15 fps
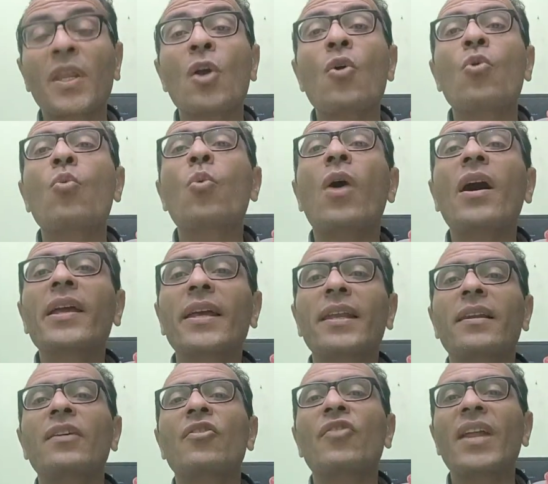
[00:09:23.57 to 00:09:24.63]
while
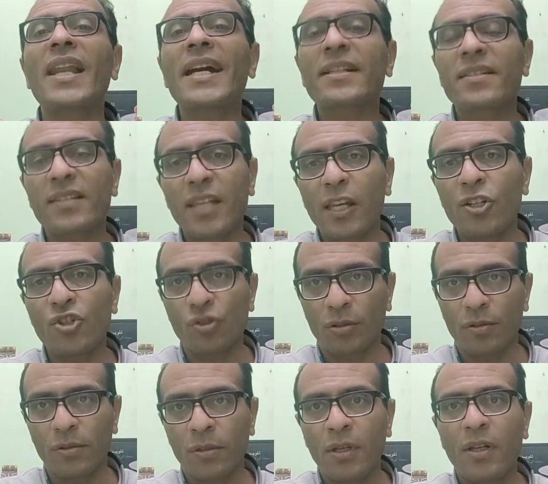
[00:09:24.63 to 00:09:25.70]

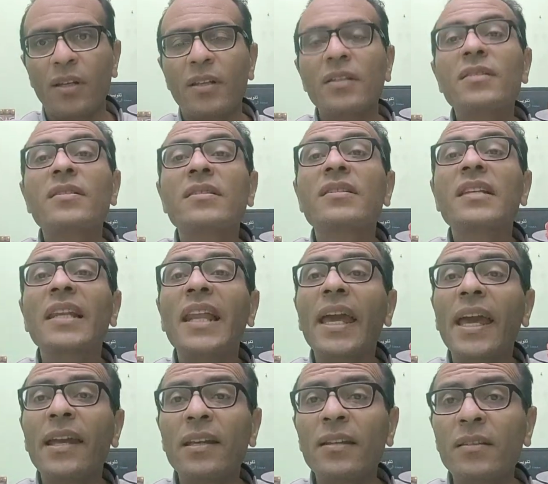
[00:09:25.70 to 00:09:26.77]
relaxation is
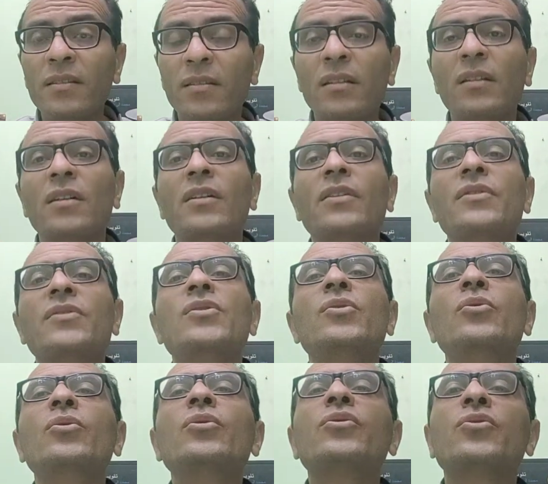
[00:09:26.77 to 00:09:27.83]
delayed
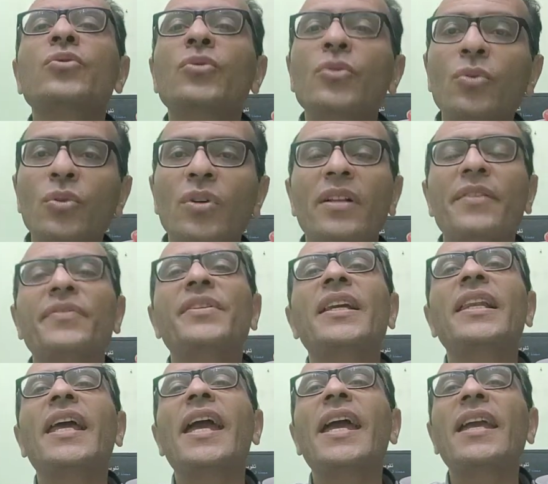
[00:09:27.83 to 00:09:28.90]
due to
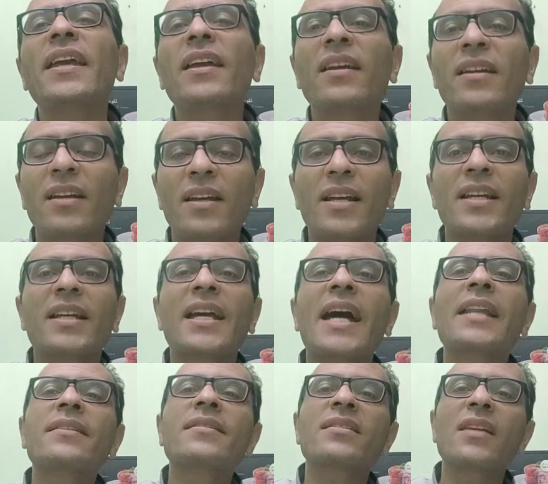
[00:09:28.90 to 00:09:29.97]
delaying
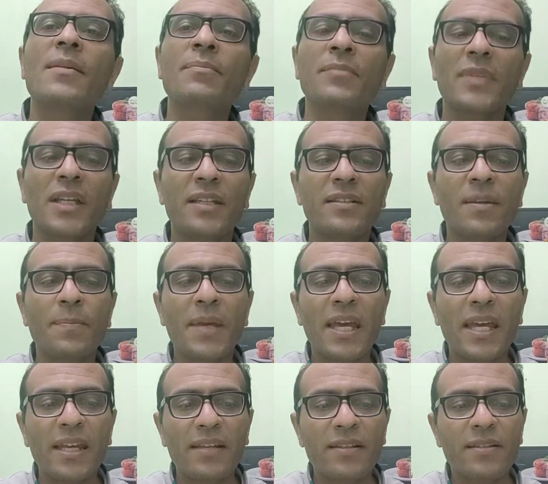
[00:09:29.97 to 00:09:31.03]
calcium
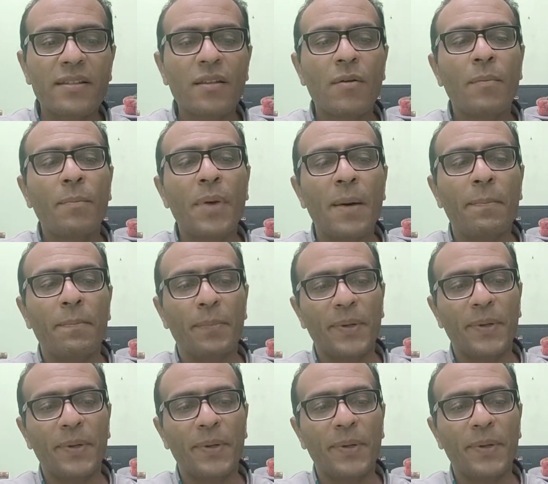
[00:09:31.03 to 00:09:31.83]
ATPase pump.